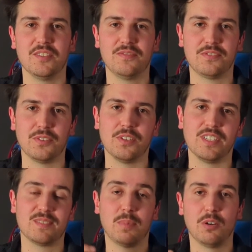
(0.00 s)
for
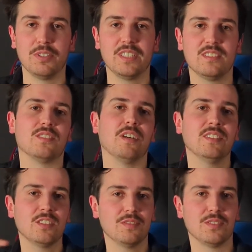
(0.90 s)
exploring the
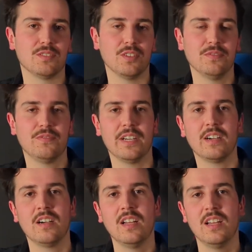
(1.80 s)
rest of the
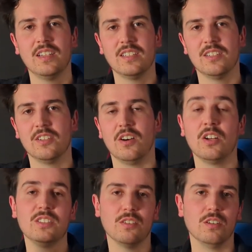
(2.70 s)
software
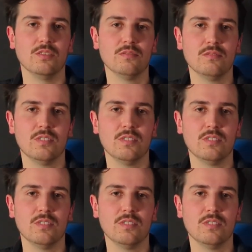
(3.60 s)
on your own